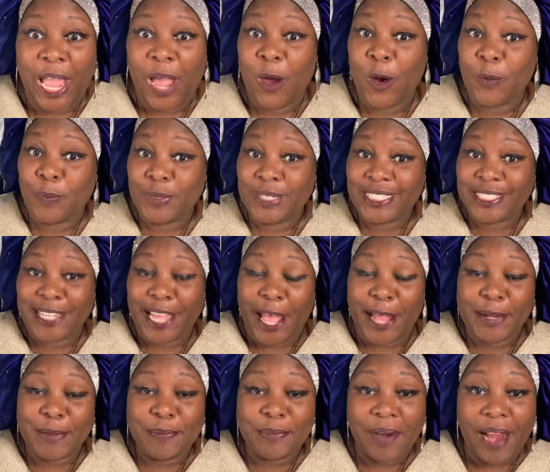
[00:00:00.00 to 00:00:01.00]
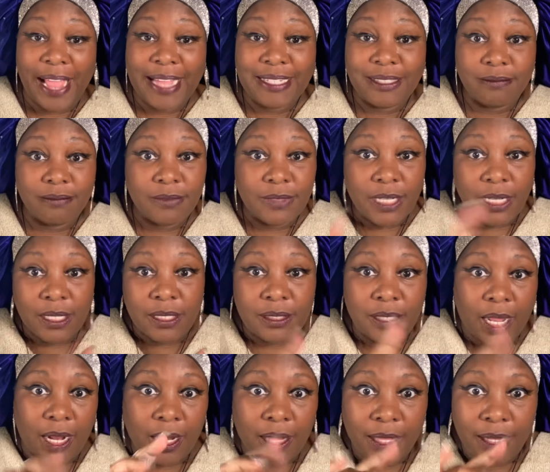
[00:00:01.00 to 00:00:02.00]
Hope you're shining bright.
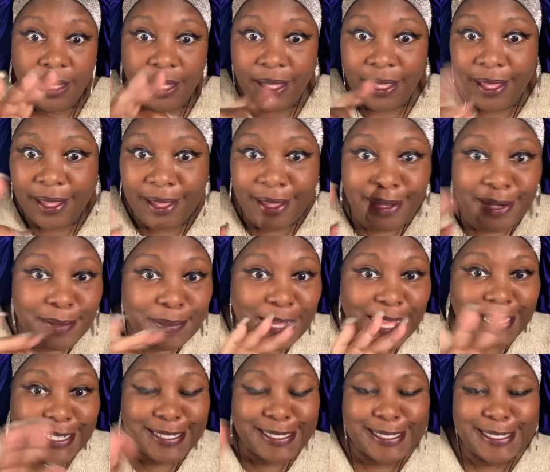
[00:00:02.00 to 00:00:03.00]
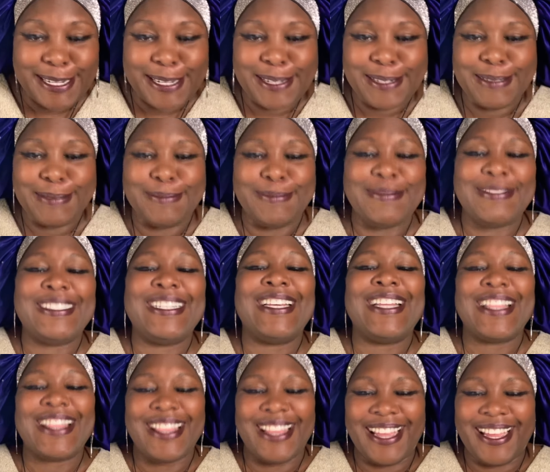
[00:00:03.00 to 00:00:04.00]
Not letting anybody dim
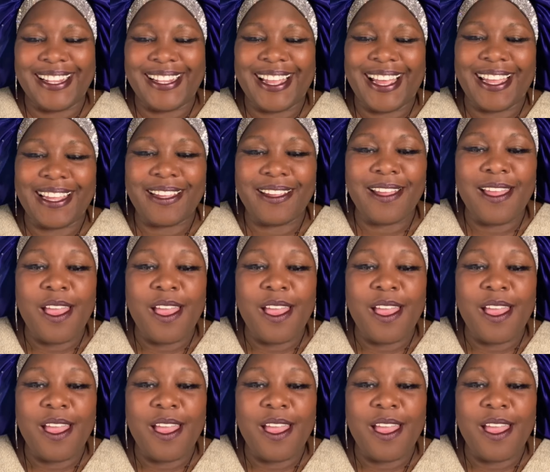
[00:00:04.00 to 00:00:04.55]
that light.